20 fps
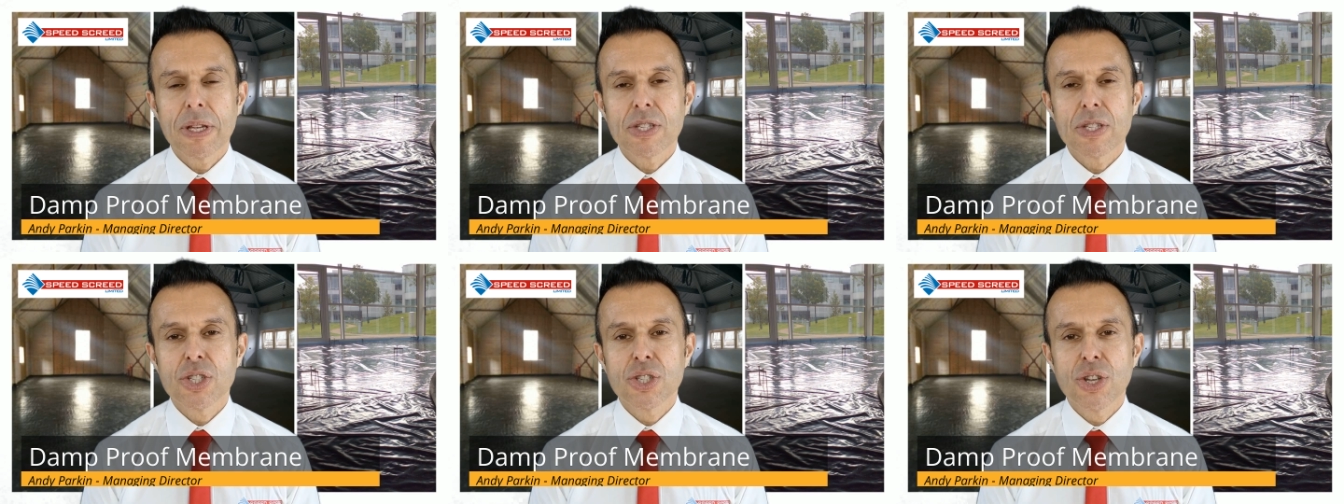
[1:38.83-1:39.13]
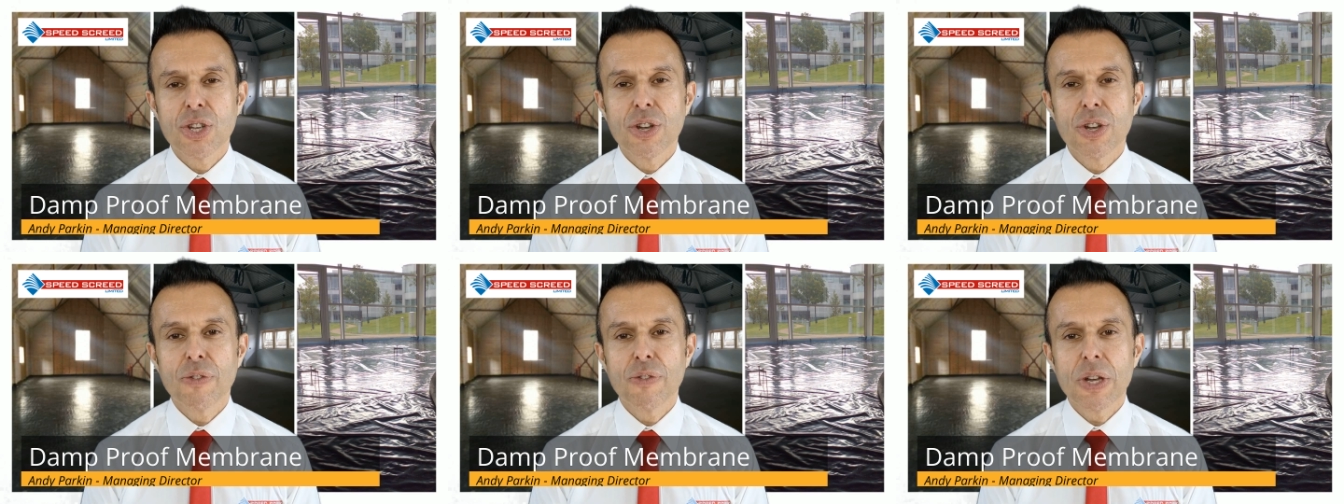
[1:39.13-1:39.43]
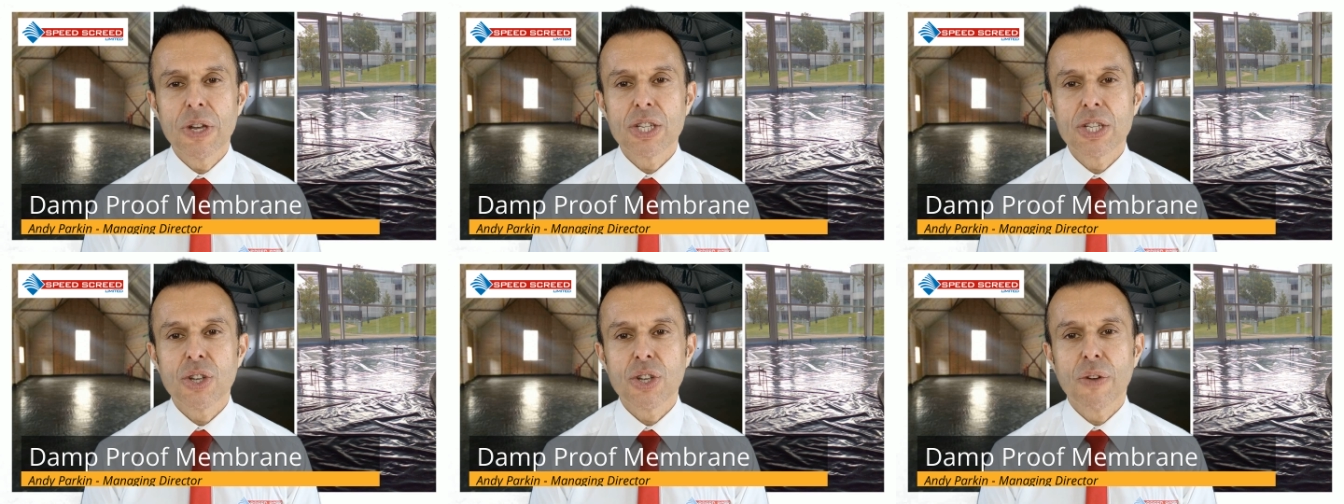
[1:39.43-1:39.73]

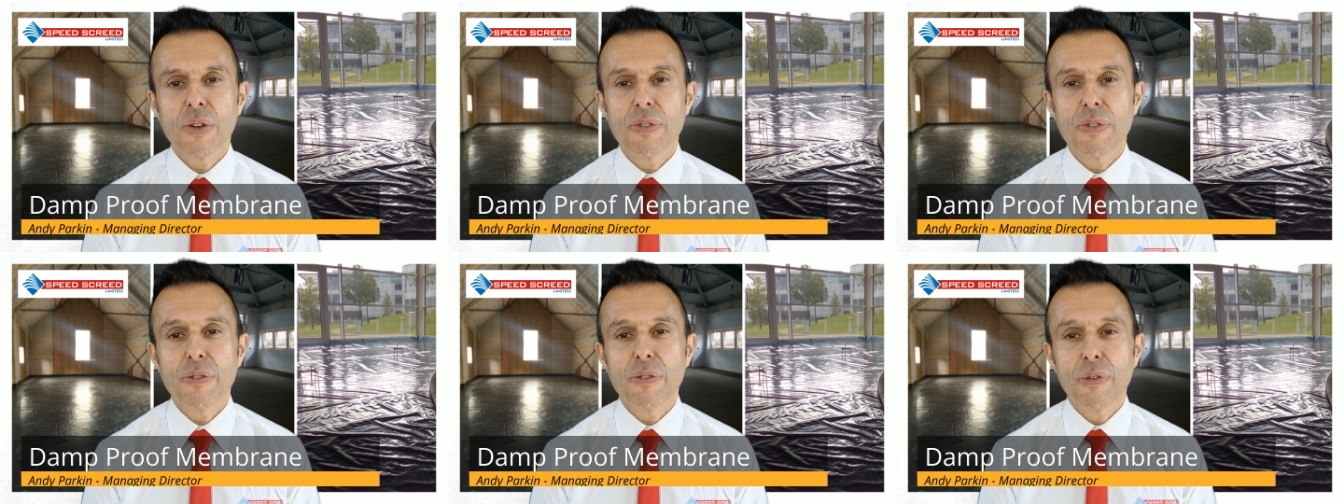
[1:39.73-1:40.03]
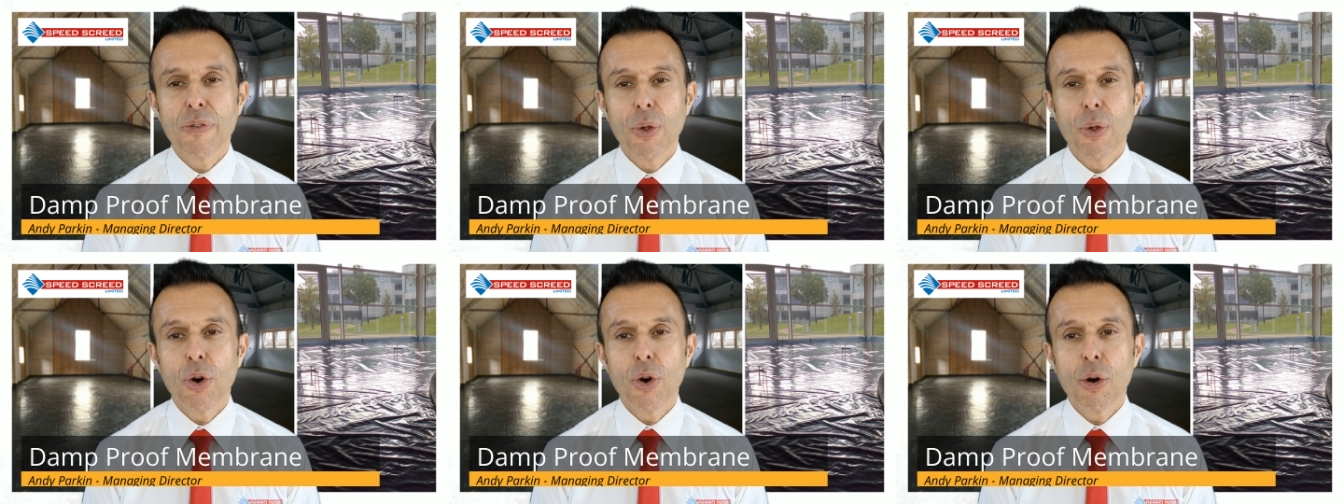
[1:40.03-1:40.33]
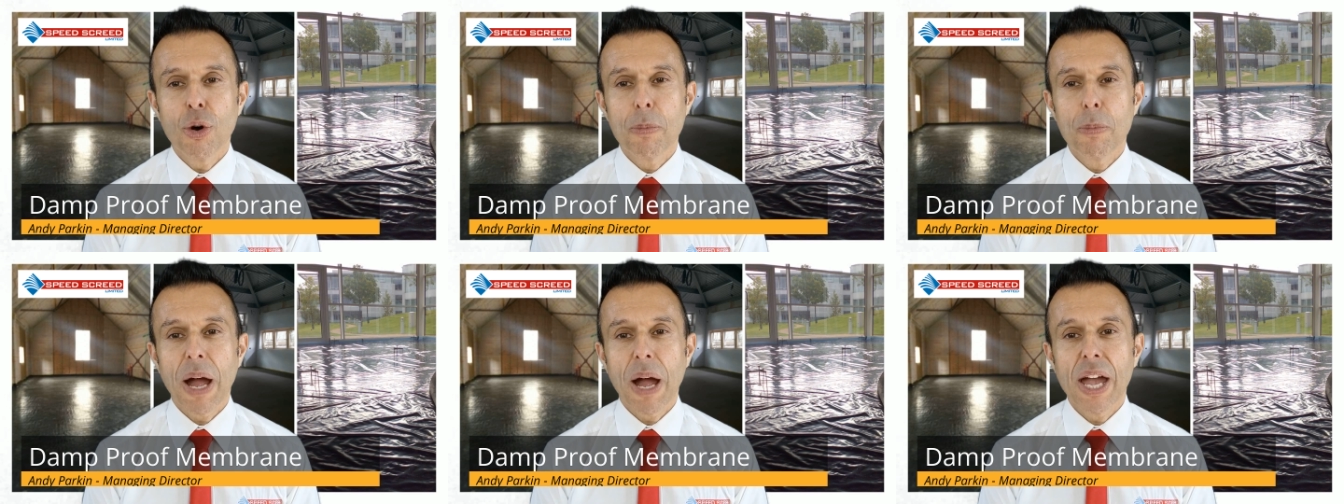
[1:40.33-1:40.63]
surface of the
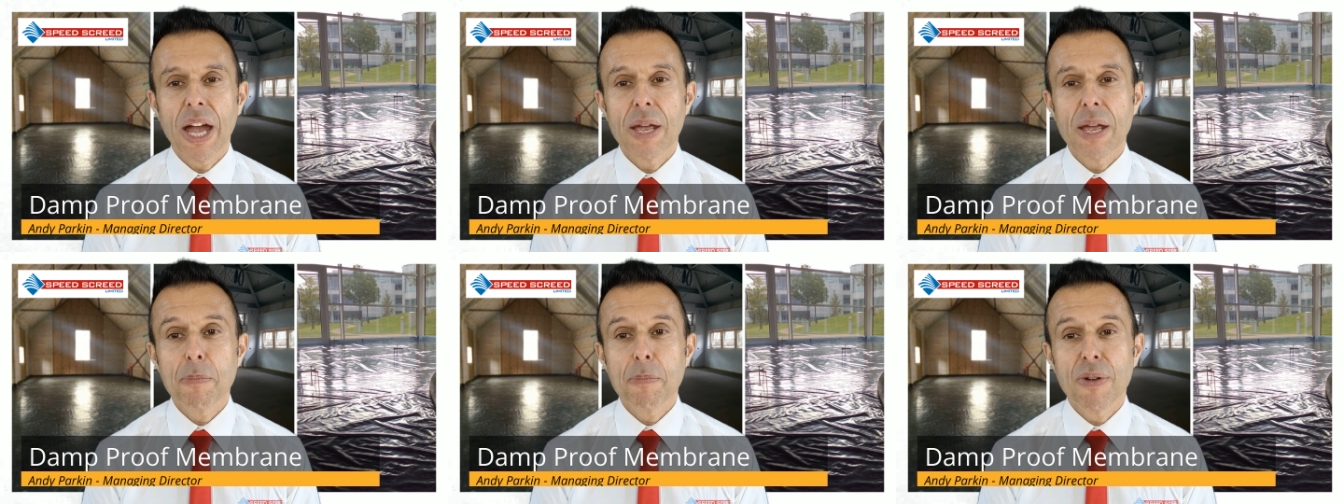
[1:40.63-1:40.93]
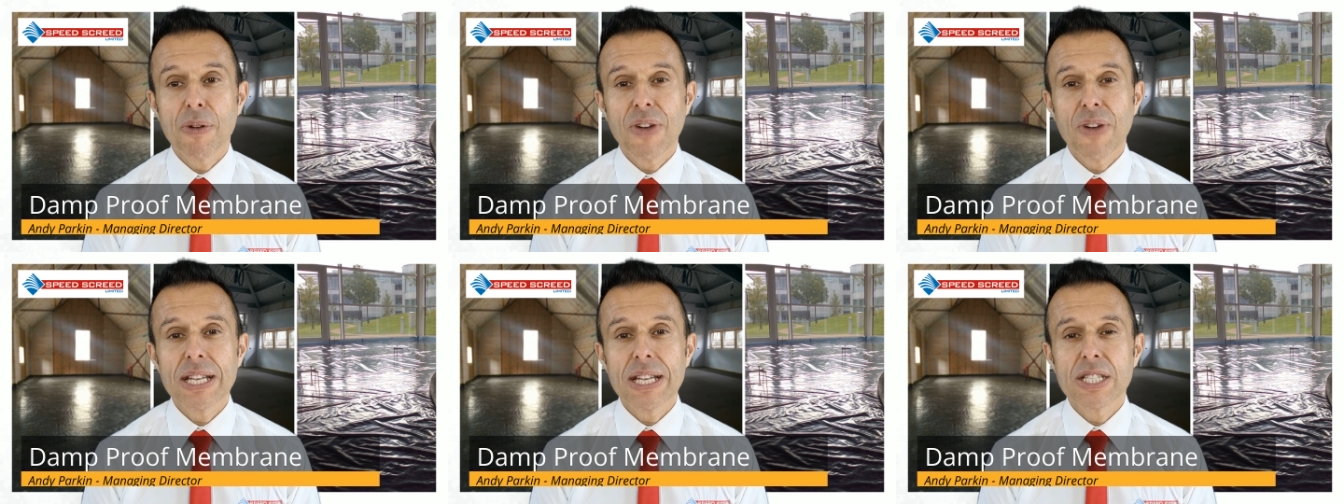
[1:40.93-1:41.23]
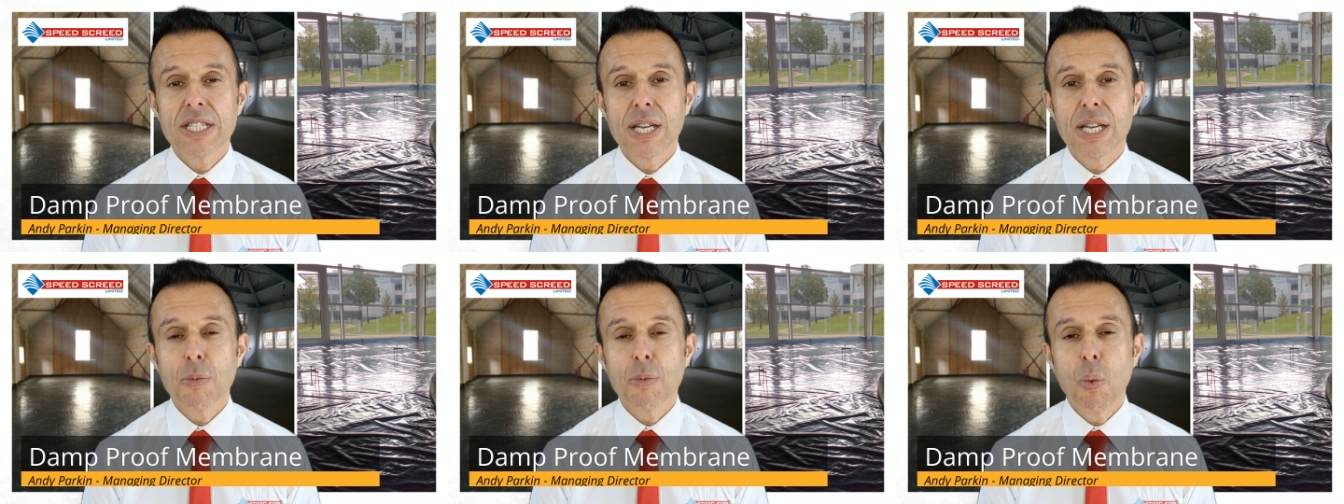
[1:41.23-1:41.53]
floor by
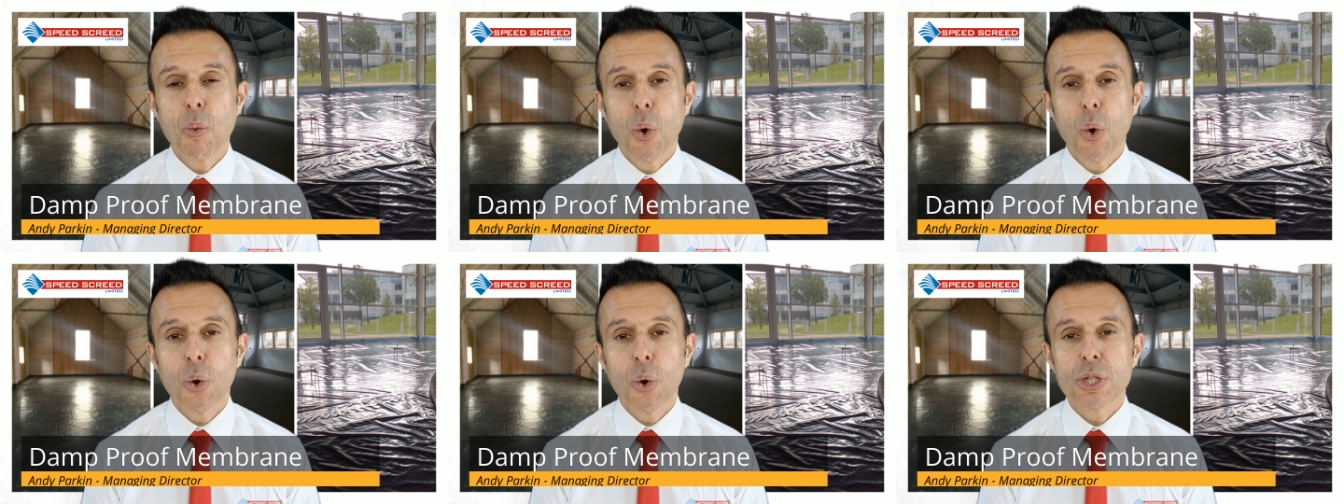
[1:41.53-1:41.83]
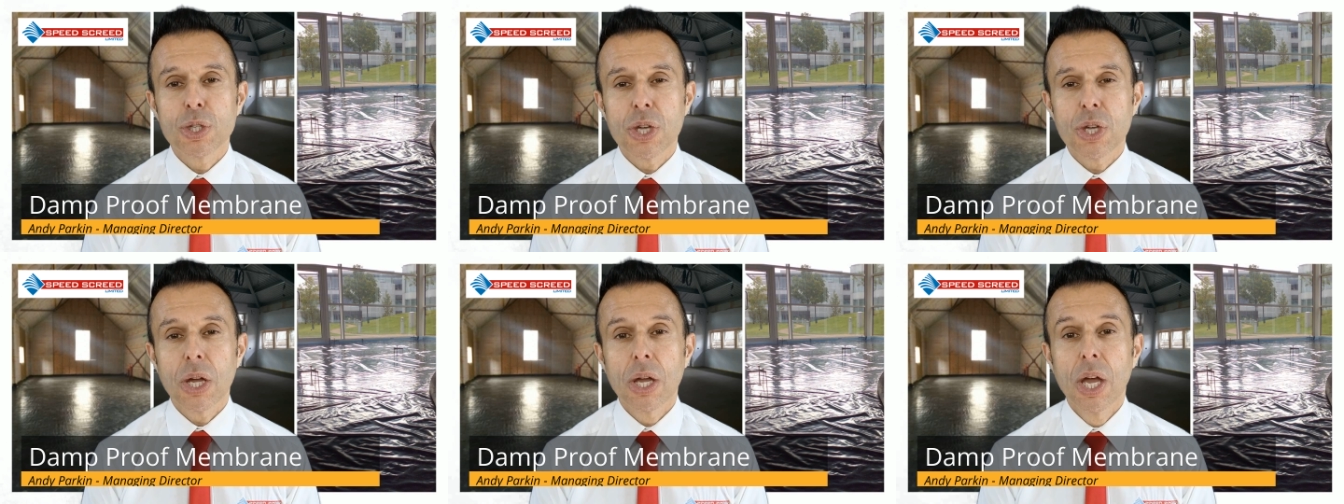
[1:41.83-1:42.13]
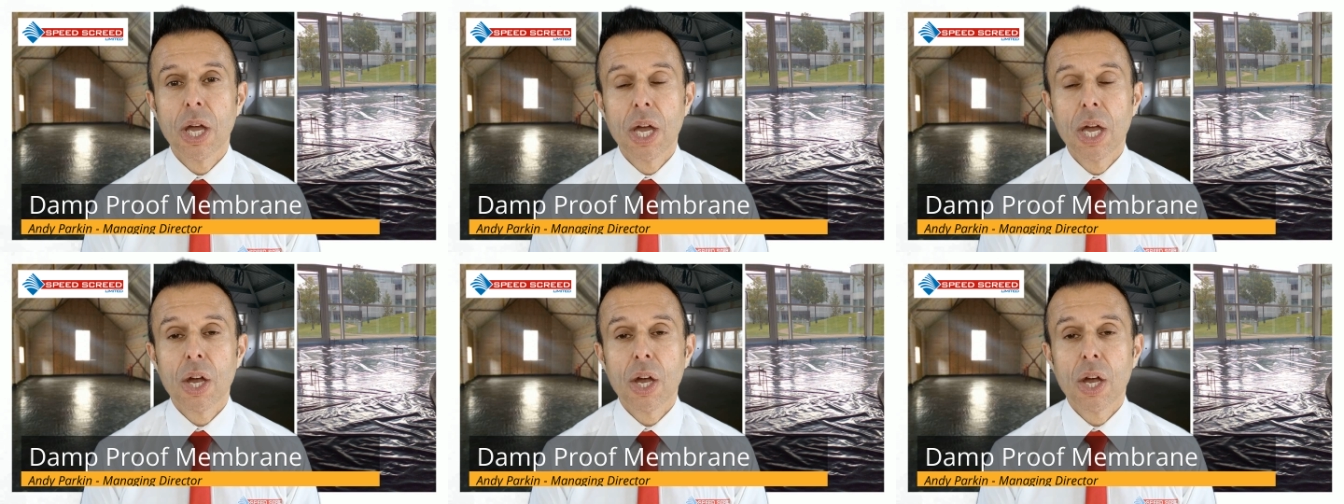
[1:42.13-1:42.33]
preventing water